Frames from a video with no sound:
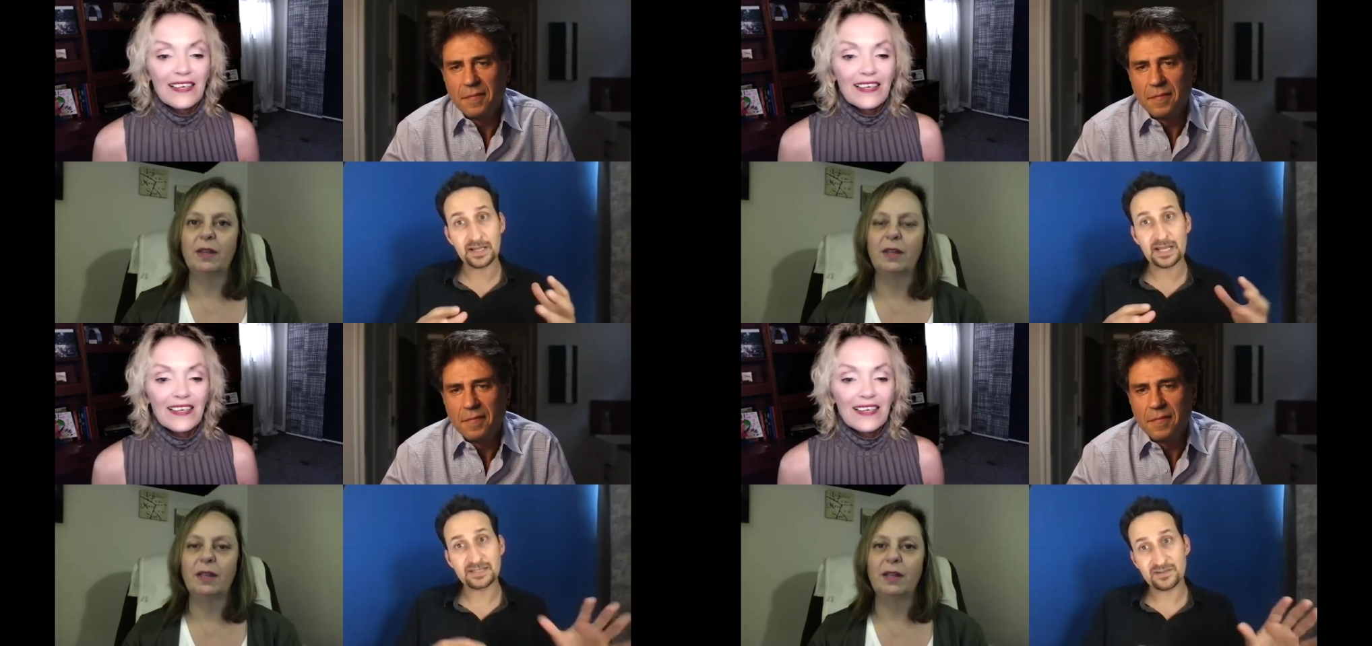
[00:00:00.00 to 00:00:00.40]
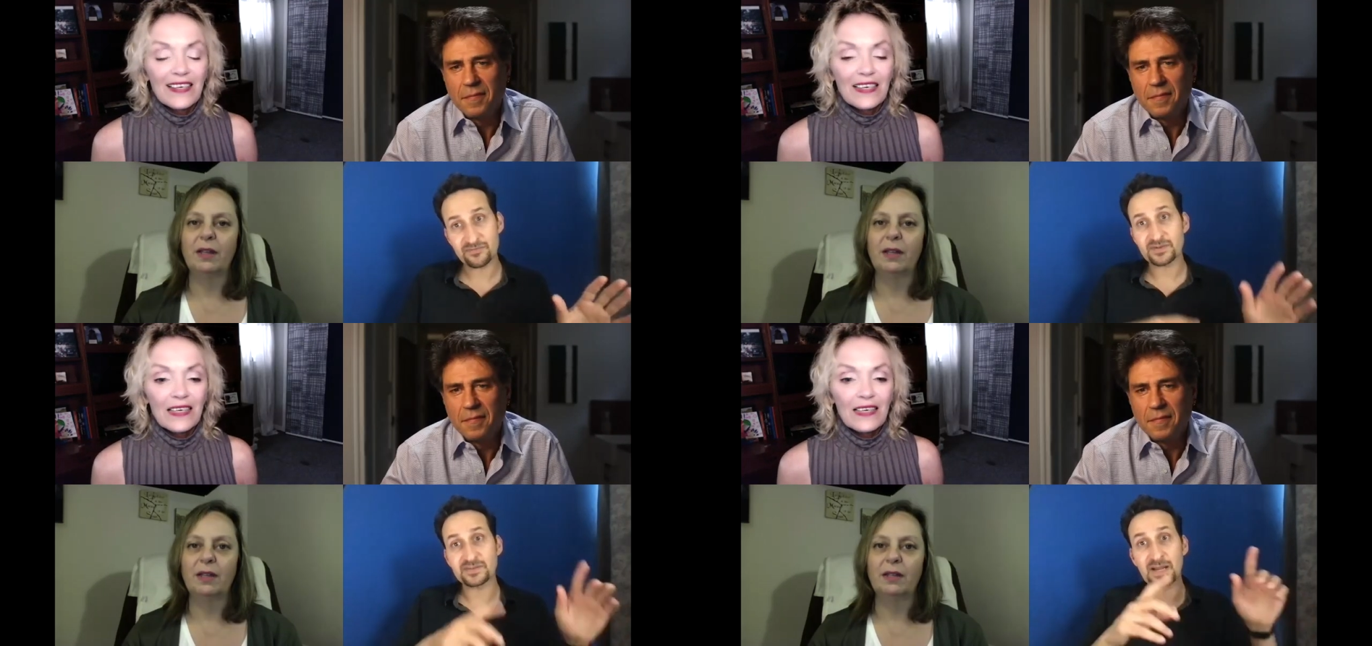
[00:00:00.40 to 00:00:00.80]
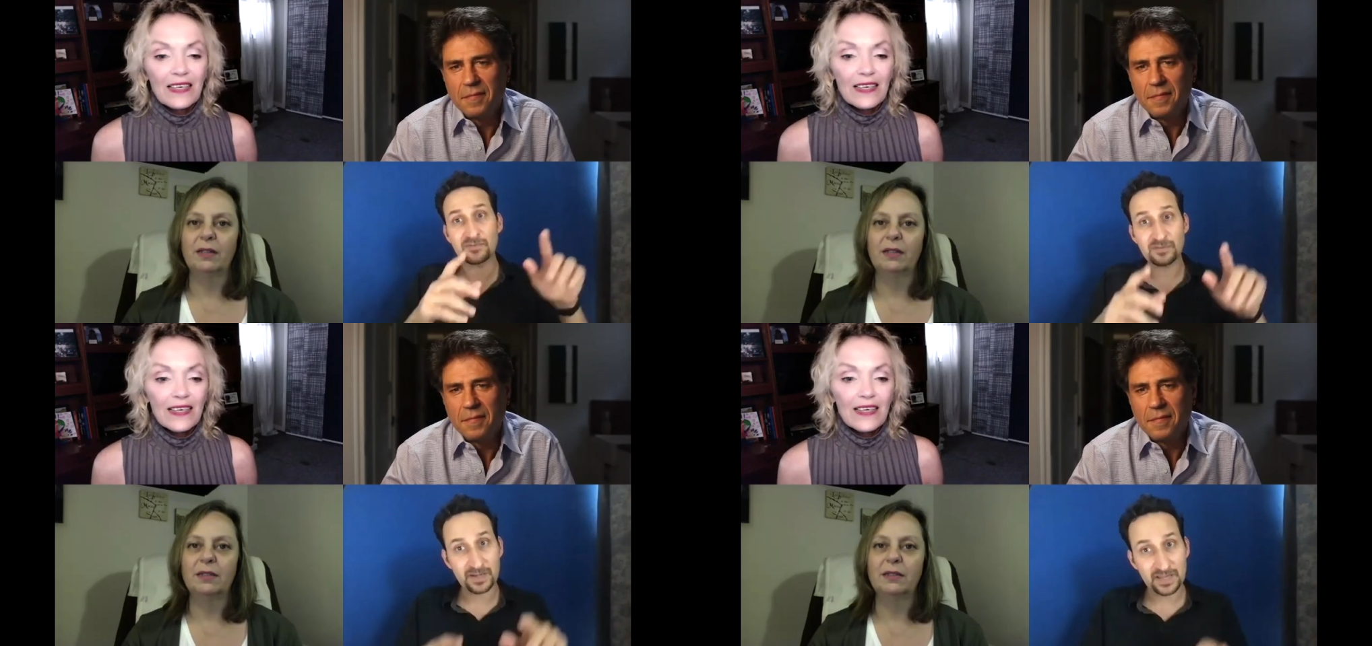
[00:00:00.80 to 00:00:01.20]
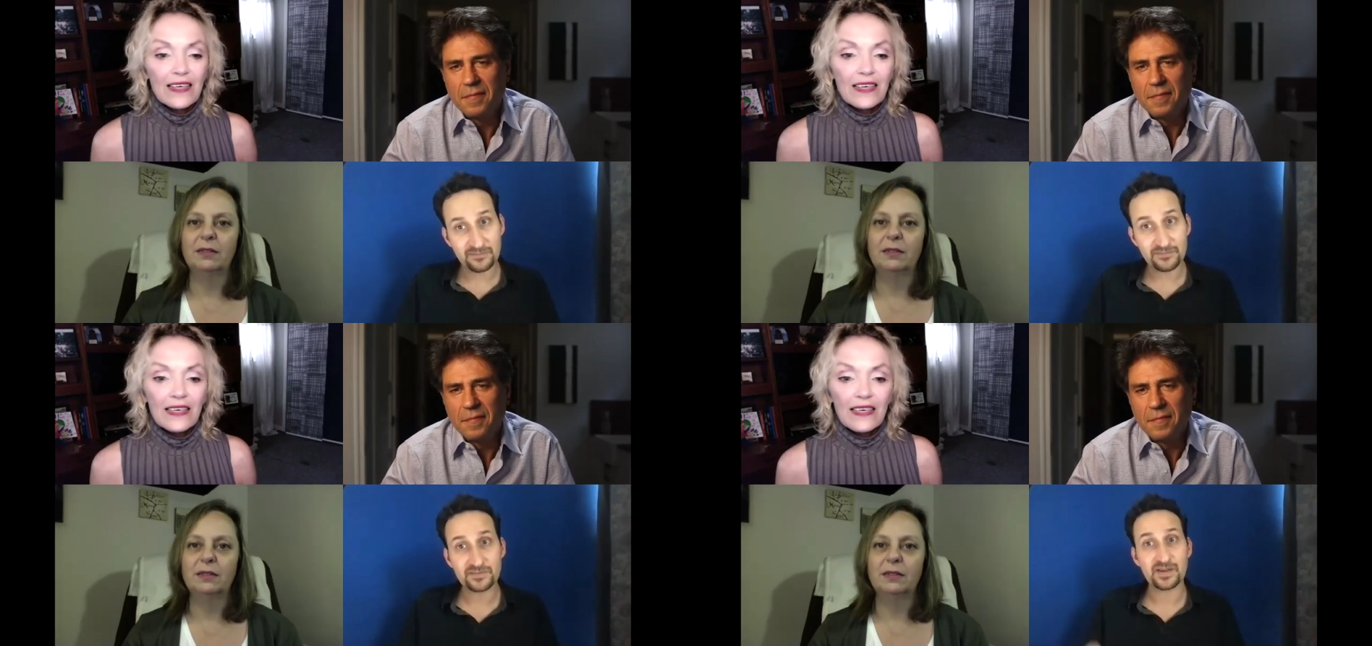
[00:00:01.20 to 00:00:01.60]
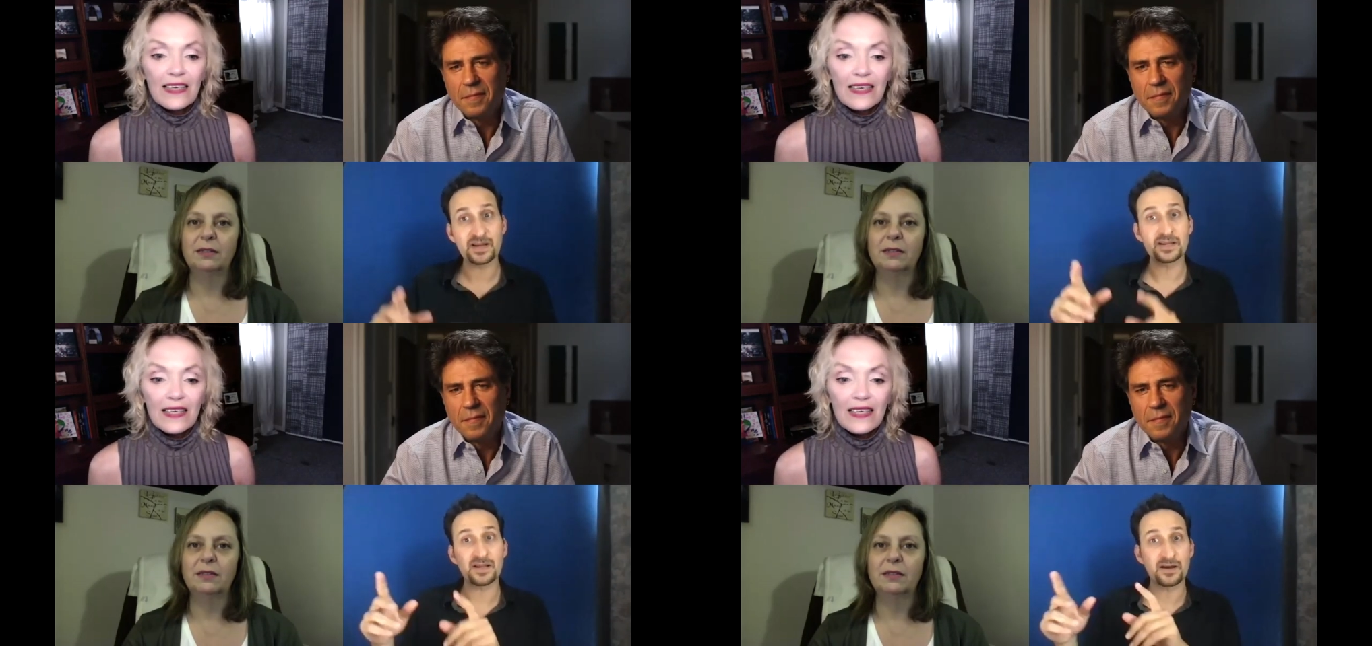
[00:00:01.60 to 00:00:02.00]
Speaker 1: At different times in my life, it's kind of
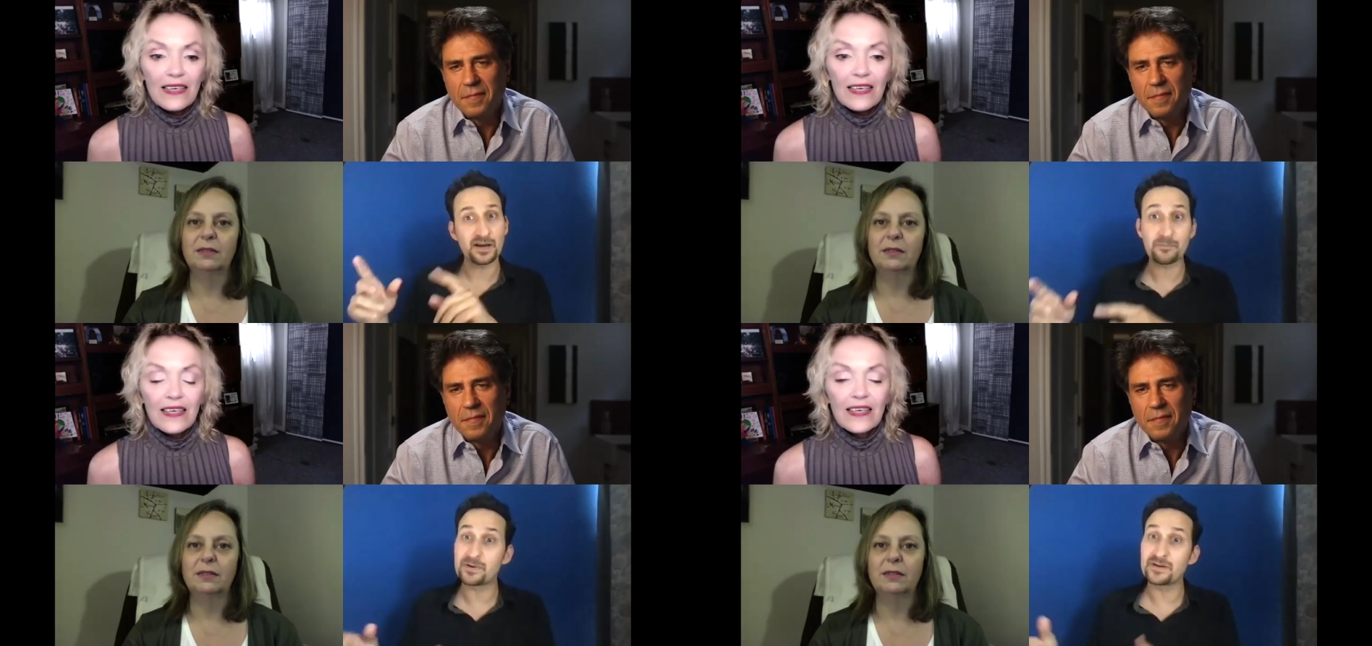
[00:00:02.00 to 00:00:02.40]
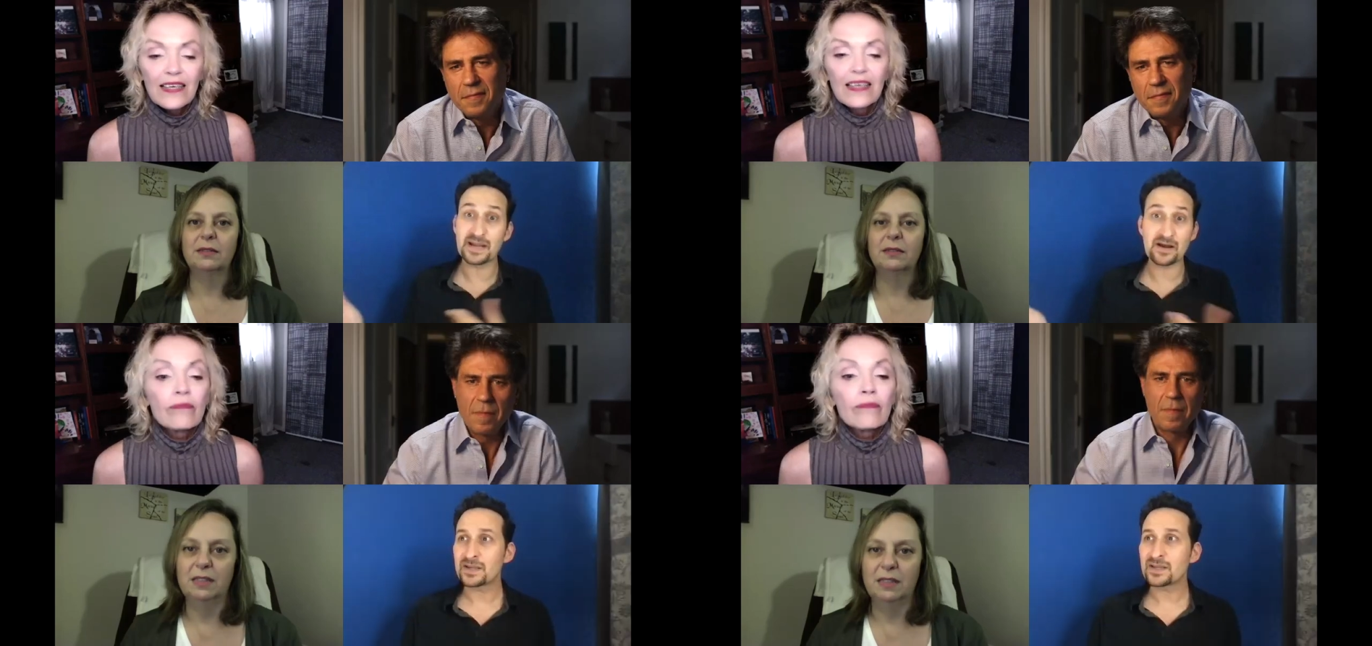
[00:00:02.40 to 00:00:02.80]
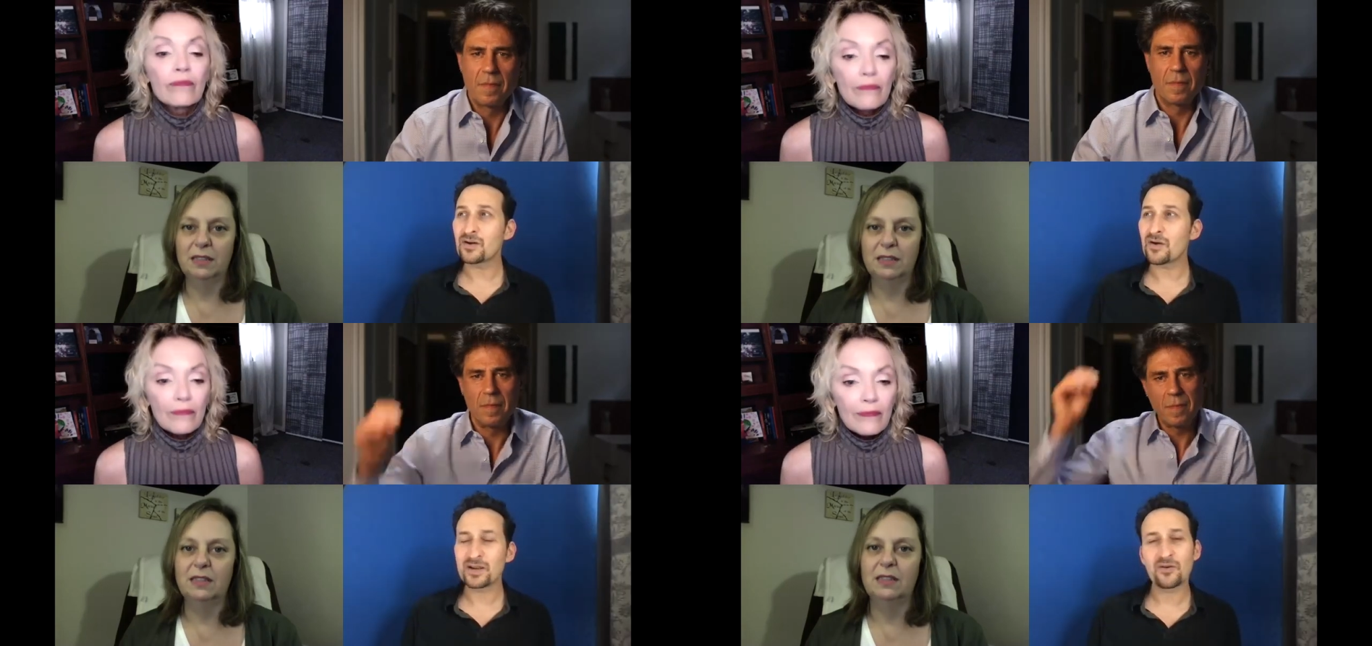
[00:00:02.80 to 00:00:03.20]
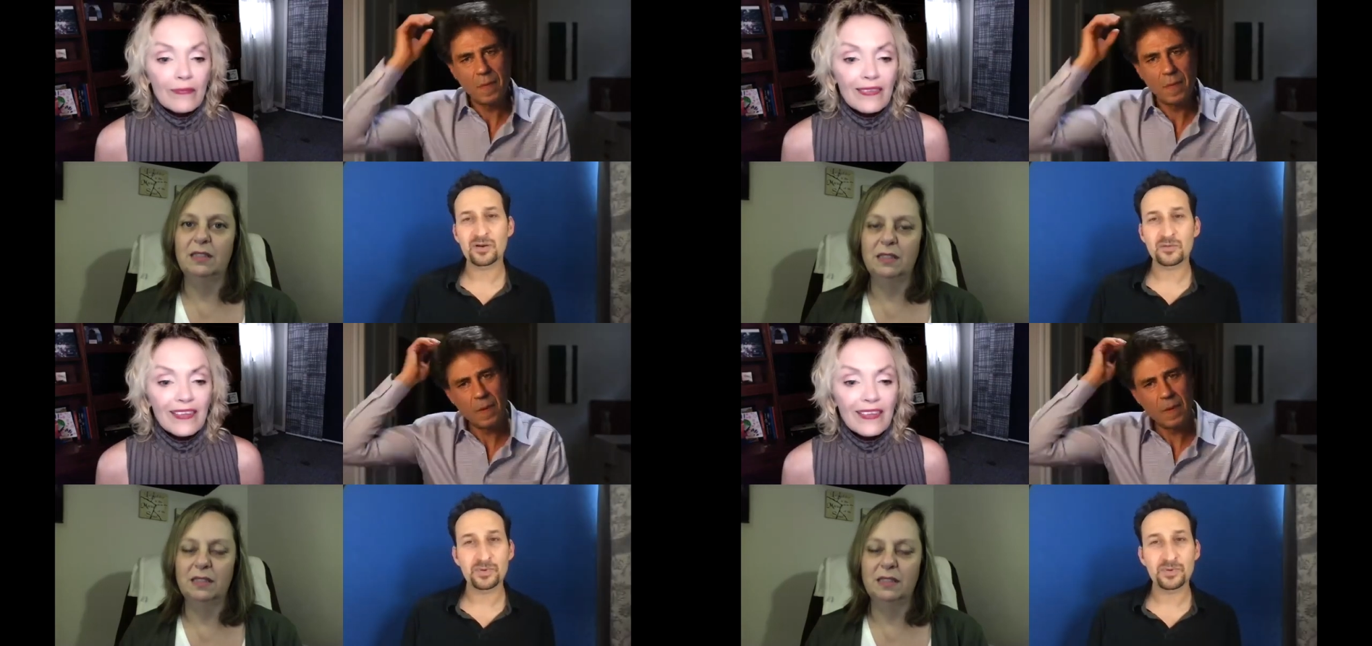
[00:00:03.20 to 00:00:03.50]
gone up and down. You know, I know it'll be